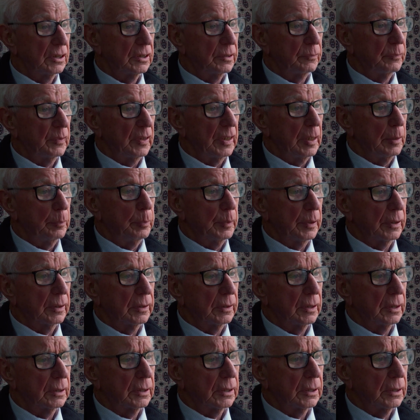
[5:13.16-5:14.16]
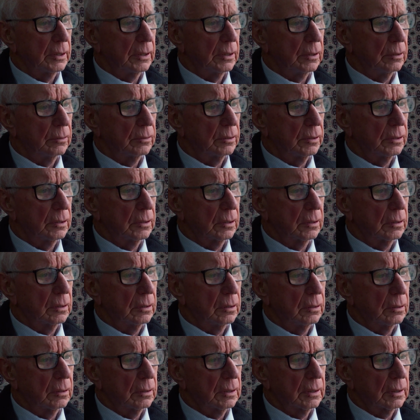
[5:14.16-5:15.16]
in a vapour that it used to
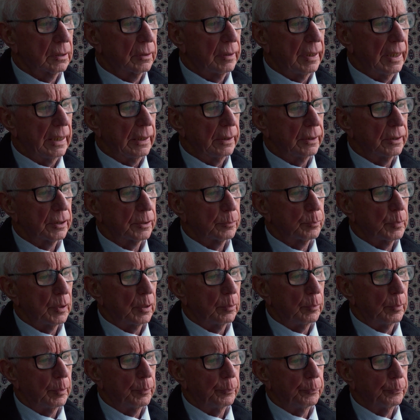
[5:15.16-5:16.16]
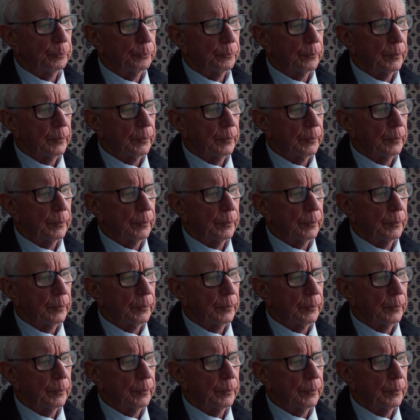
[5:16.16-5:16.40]
create this problem.